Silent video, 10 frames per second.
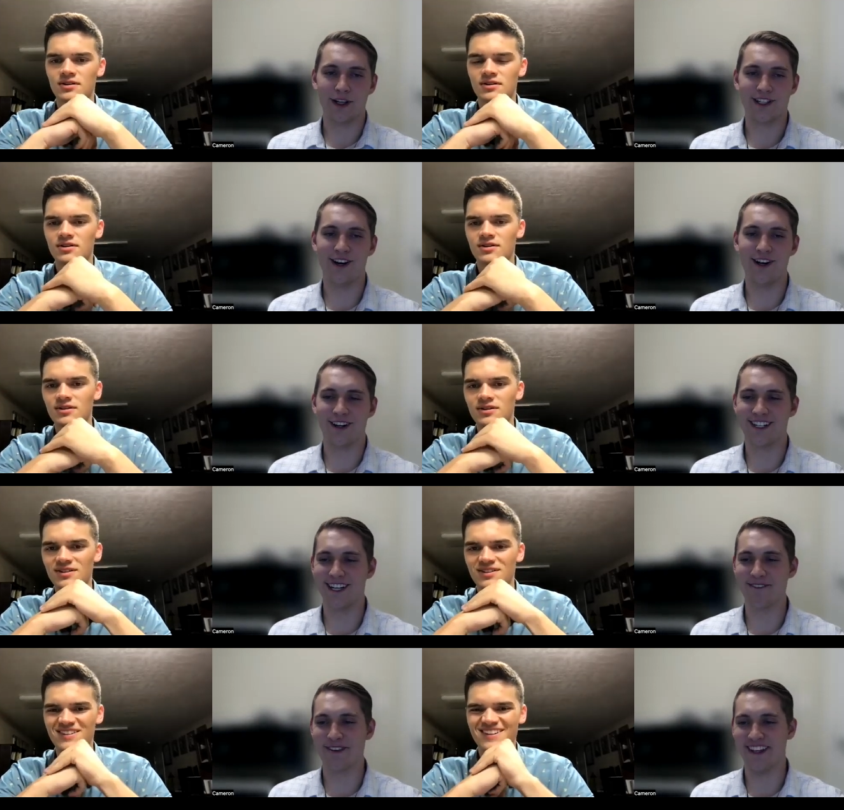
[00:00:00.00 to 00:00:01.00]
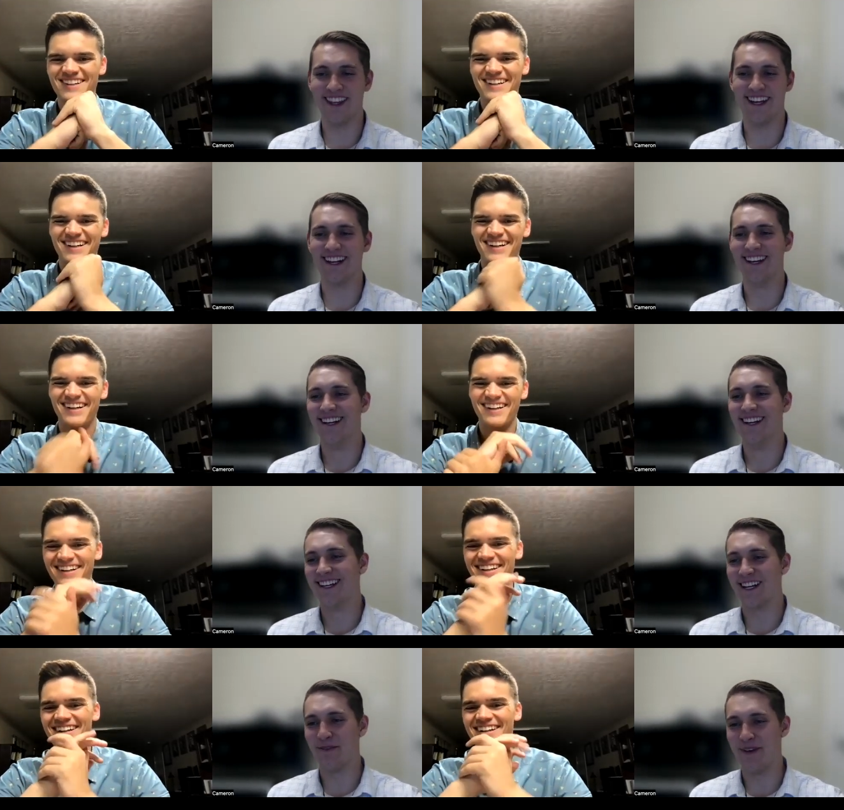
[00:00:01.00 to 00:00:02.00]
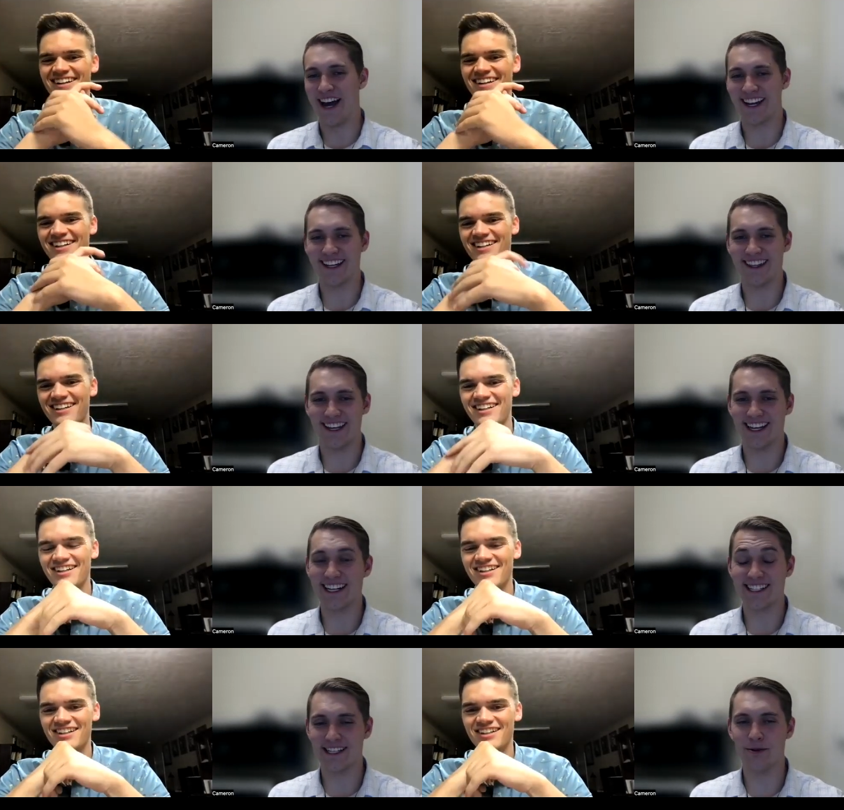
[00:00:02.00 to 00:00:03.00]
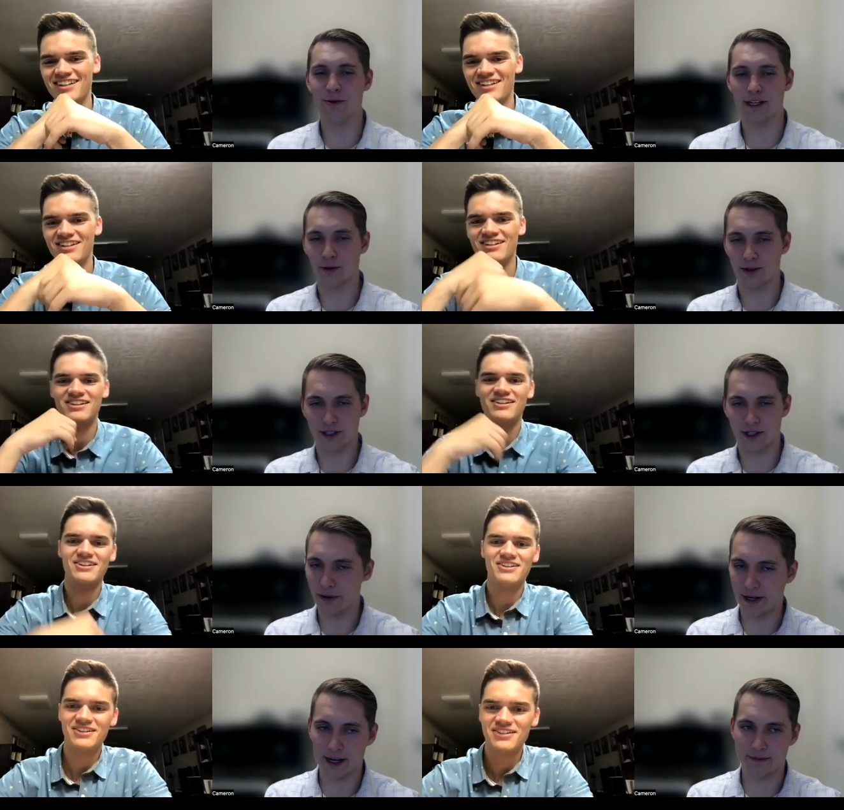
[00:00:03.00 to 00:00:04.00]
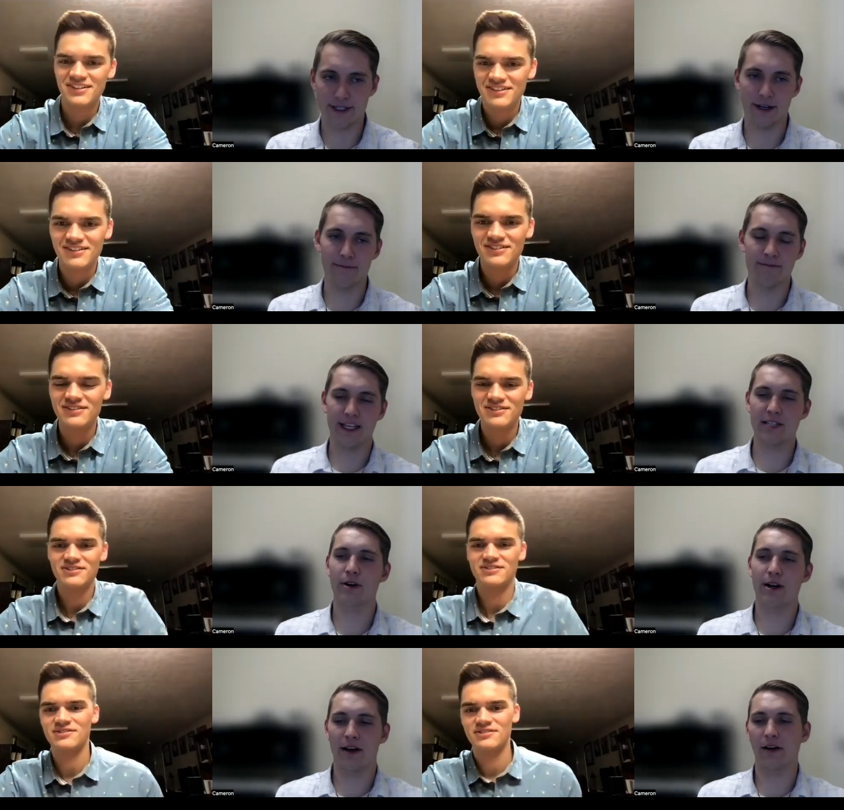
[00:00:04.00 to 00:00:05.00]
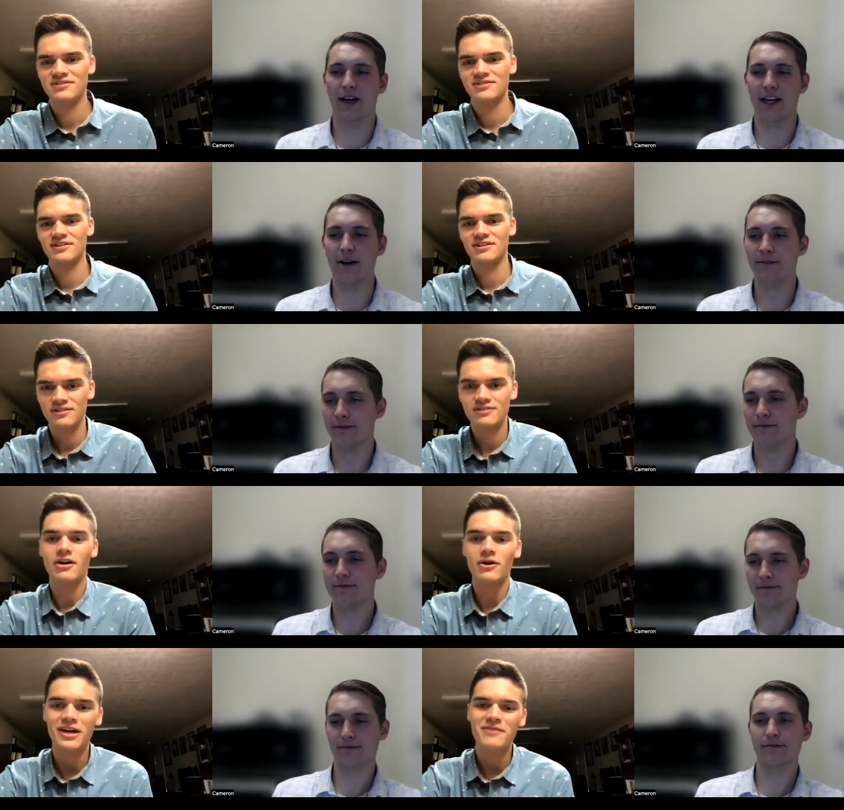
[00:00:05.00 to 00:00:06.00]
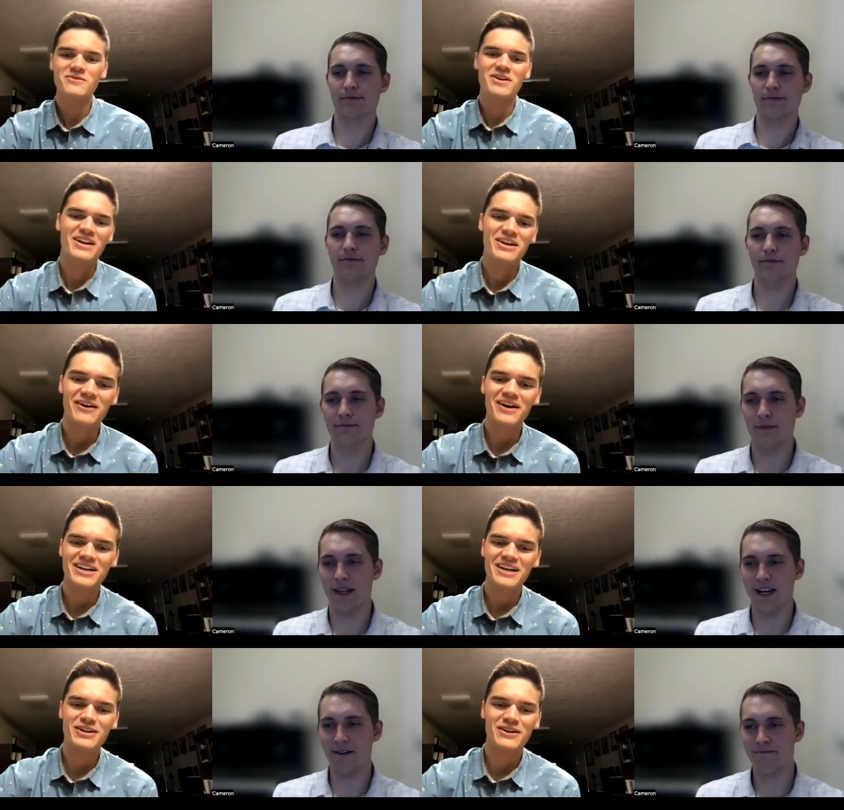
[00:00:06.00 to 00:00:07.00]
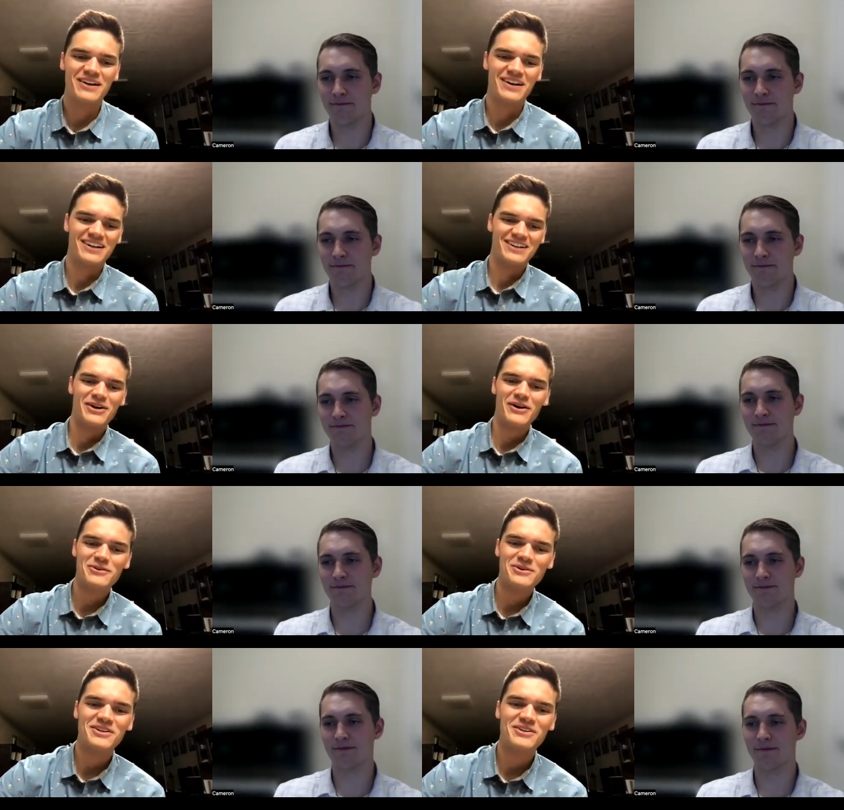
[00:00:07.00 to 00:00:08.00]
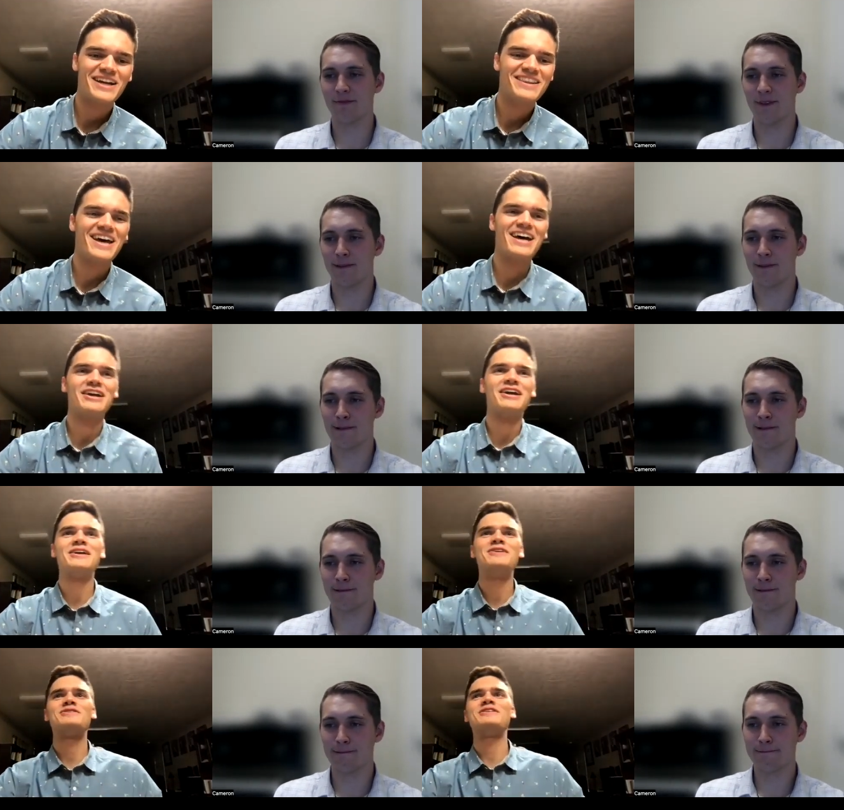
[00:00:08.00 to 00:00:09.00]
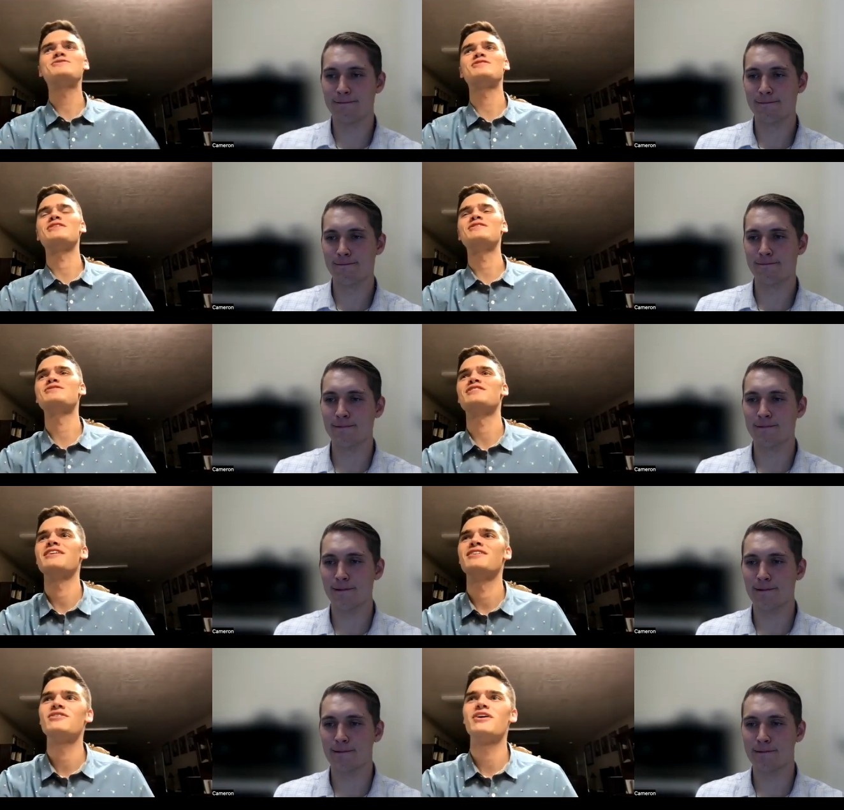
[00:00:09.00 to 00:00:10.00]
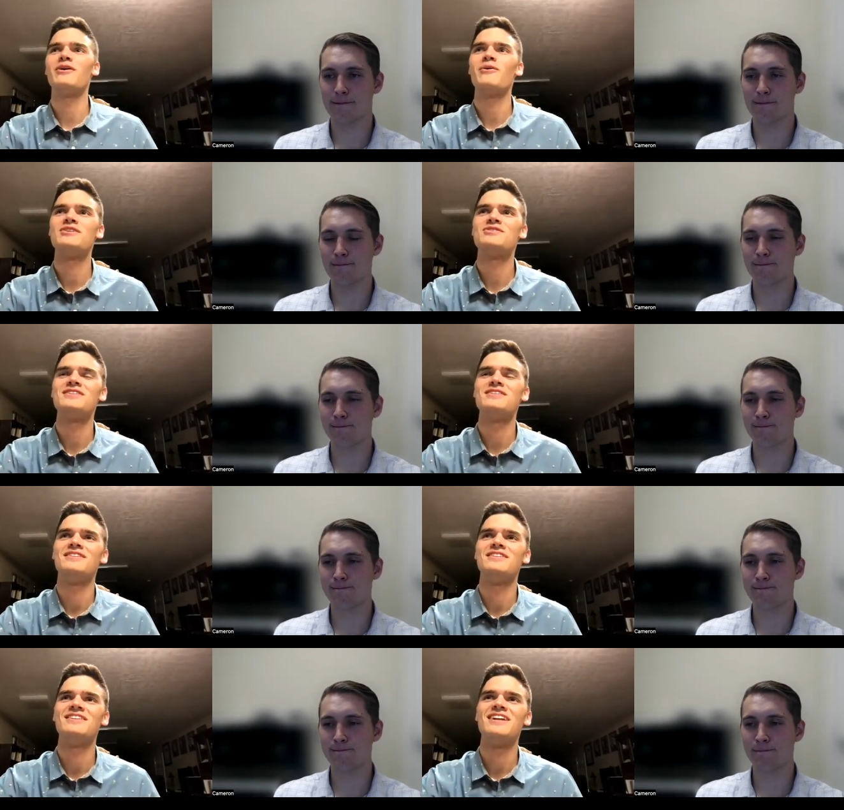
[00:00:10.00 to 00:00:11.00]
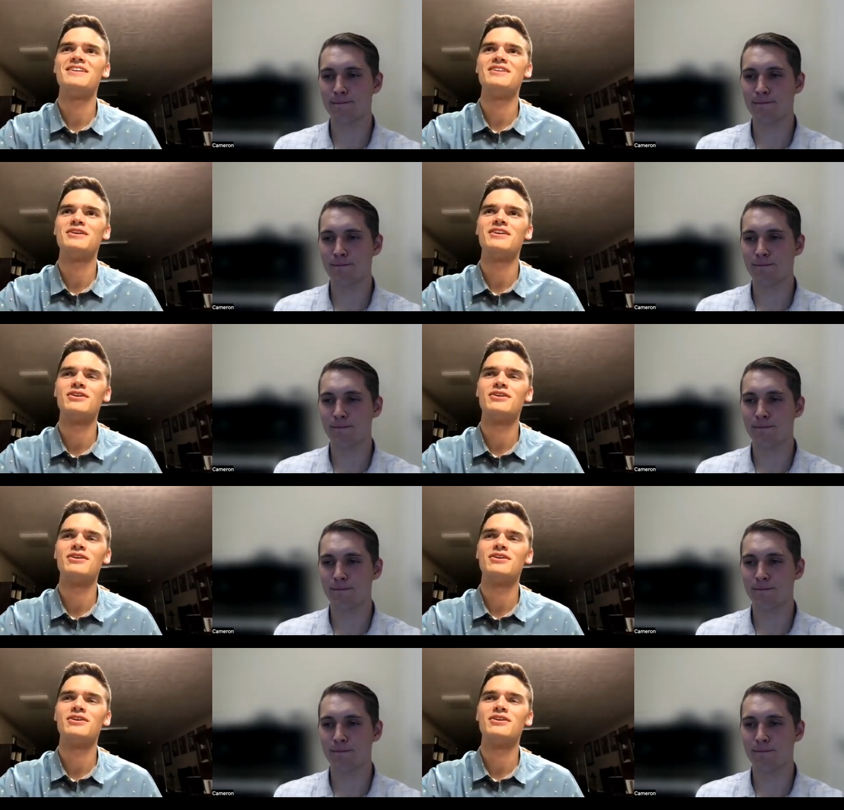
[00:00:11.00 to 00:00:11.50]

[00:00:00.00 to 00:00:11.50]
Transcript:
Speaker 1: scholarship and then come back and then kind of see what doors open up. So that's where I'm at right now.
Speaker 2: Okay. all yeah. right. No, I really like that. Here, here's a here's a, a question that I think